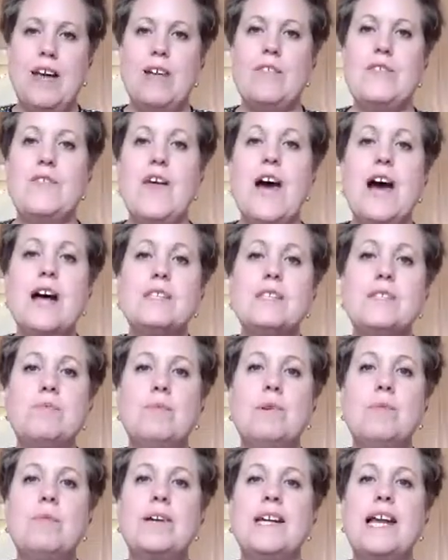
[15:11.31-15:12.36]
that's
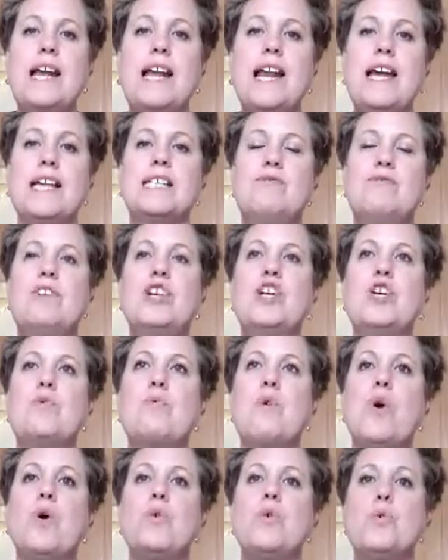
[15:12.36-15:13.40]
when we collectively
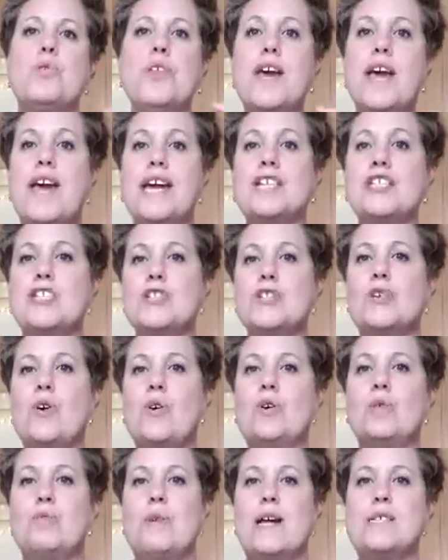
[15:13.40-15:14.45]
grow the ancient
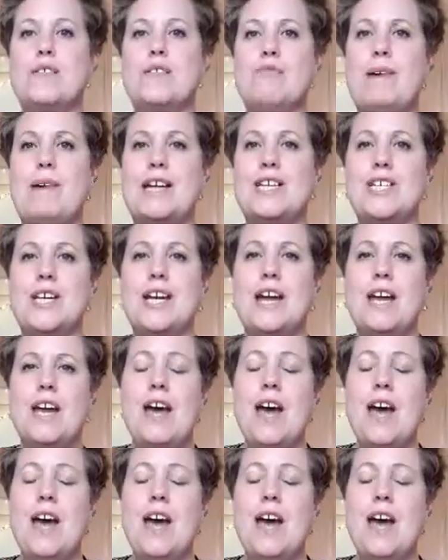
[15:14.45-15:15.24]
old ways of magic.